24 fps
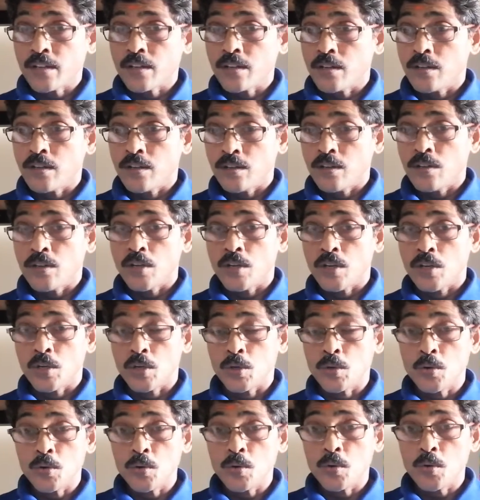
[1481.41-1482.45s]

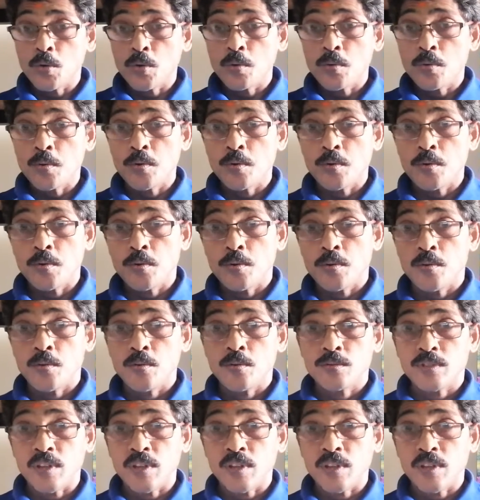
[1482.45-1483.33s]
do